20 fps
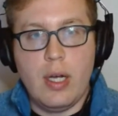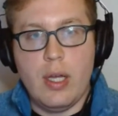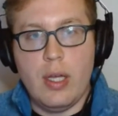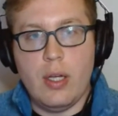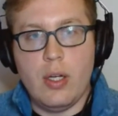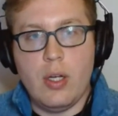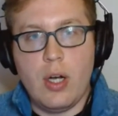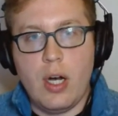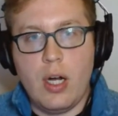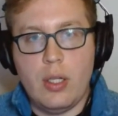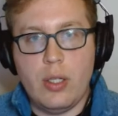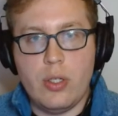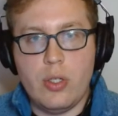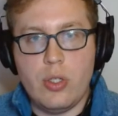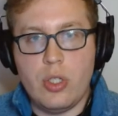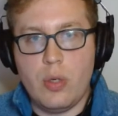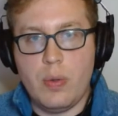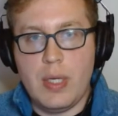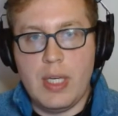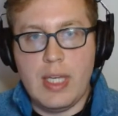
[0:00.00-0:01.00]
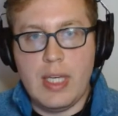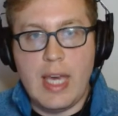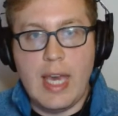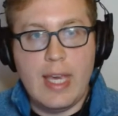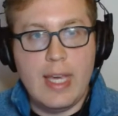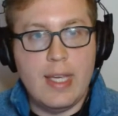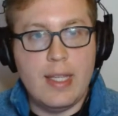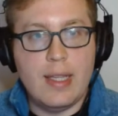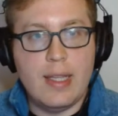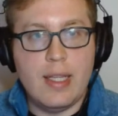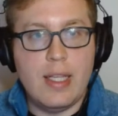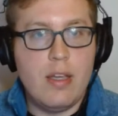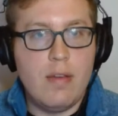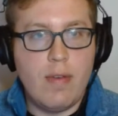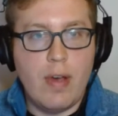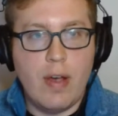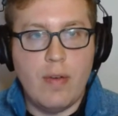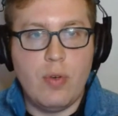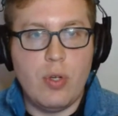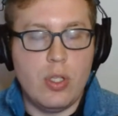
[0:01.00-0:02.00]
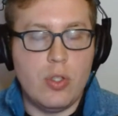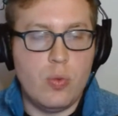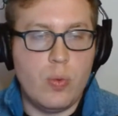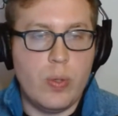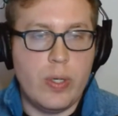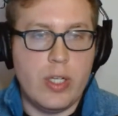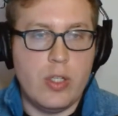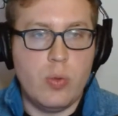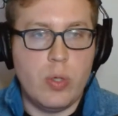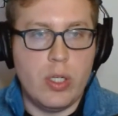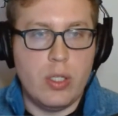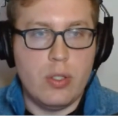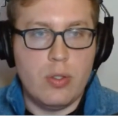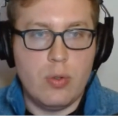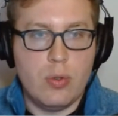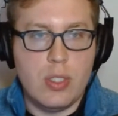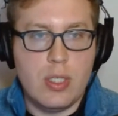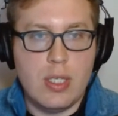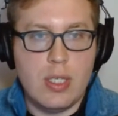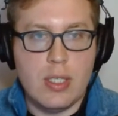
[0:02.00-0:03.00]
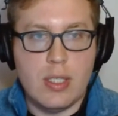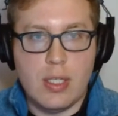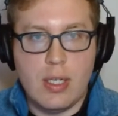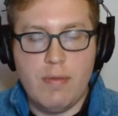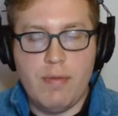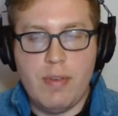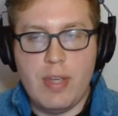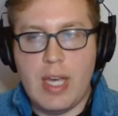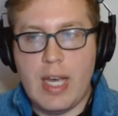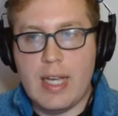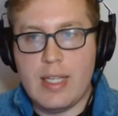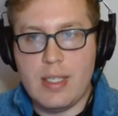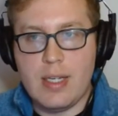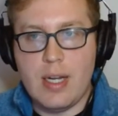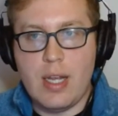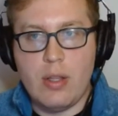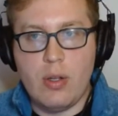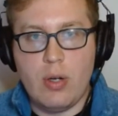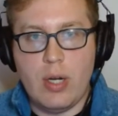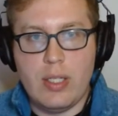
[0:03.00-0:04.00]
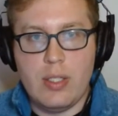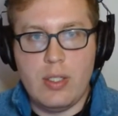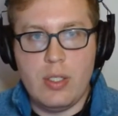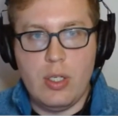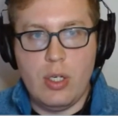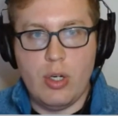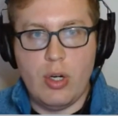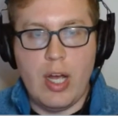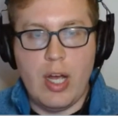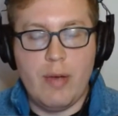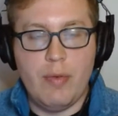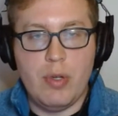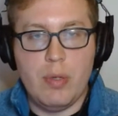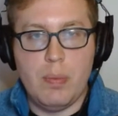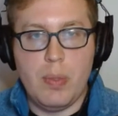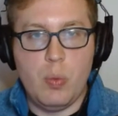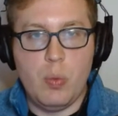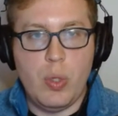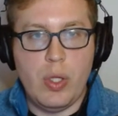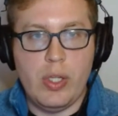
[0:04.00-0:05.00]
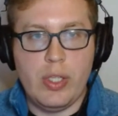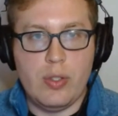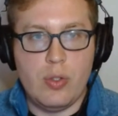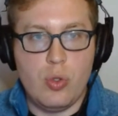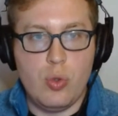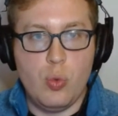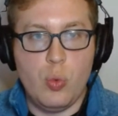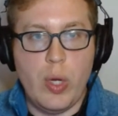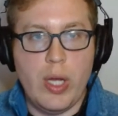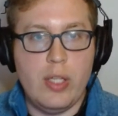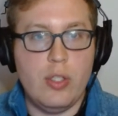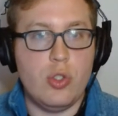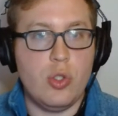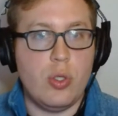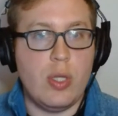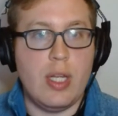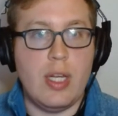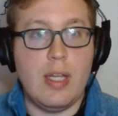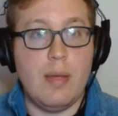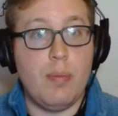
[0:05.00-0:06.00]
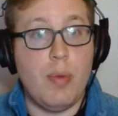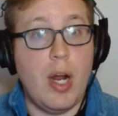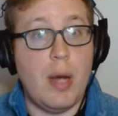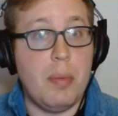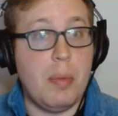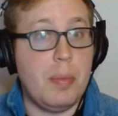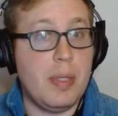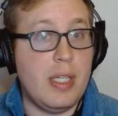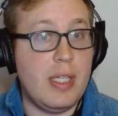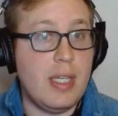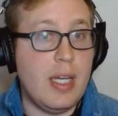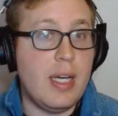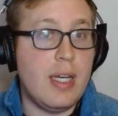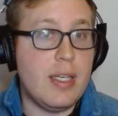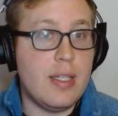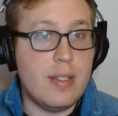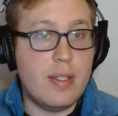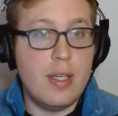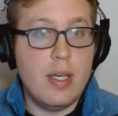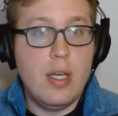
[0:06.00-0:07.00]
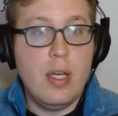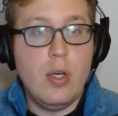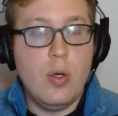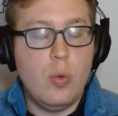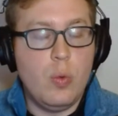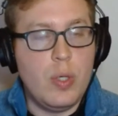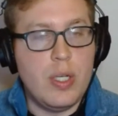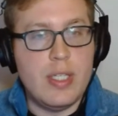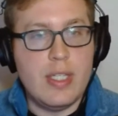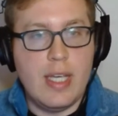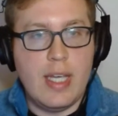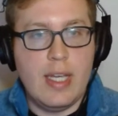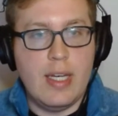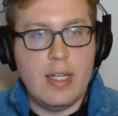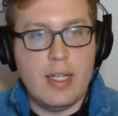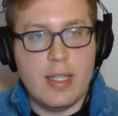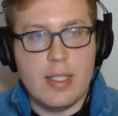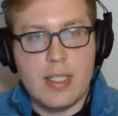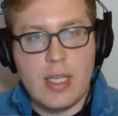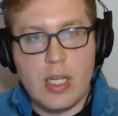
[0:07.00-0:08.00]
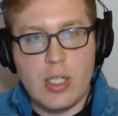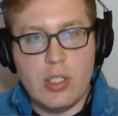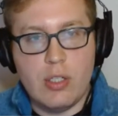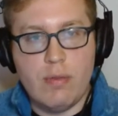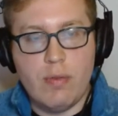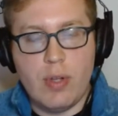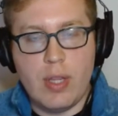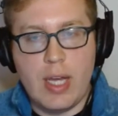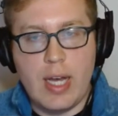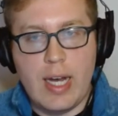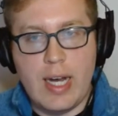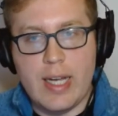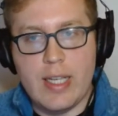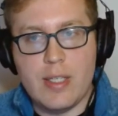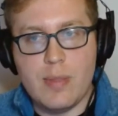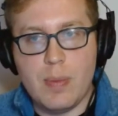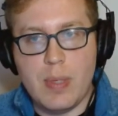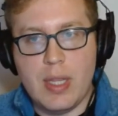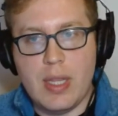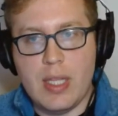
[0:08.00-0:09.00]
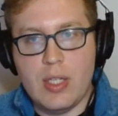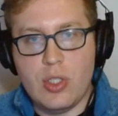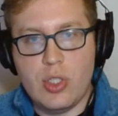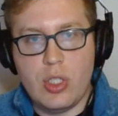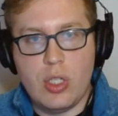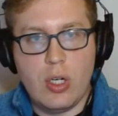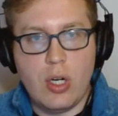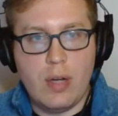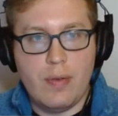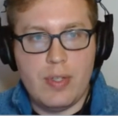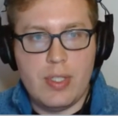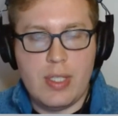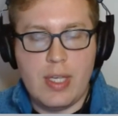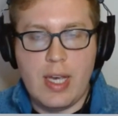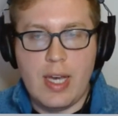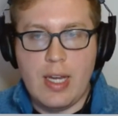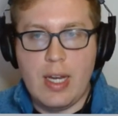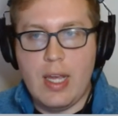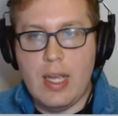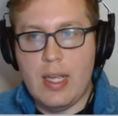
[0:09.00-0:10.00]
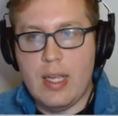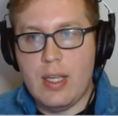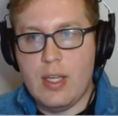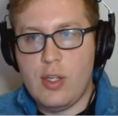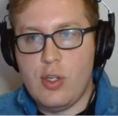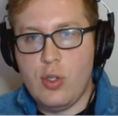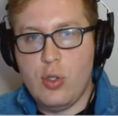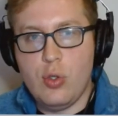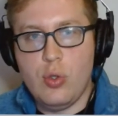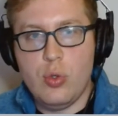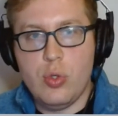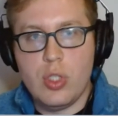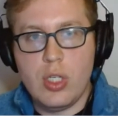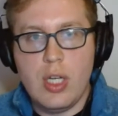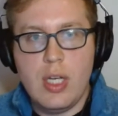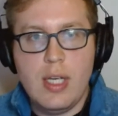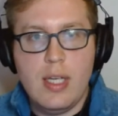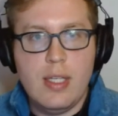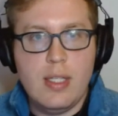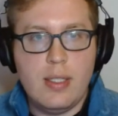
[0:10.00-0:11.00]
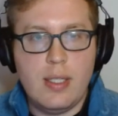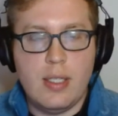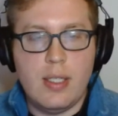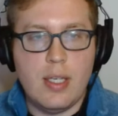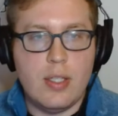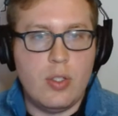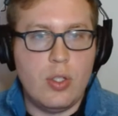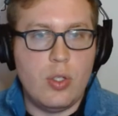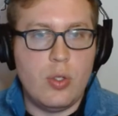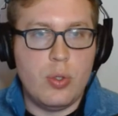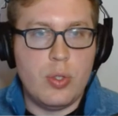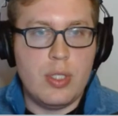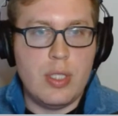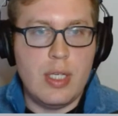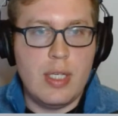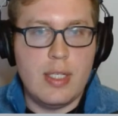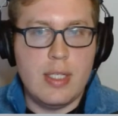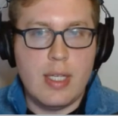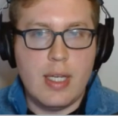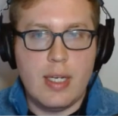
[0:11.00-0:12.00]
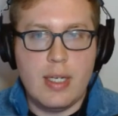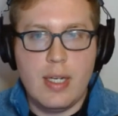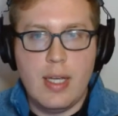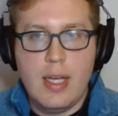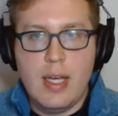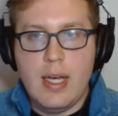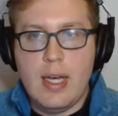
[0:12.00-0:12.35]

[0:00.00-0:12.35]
in college, so he can leave after the 2022 season. If he has another nice year, I would be willing to wager that he probably does. was in contention for the Heisman. This year, obviously, had a huge statistical season,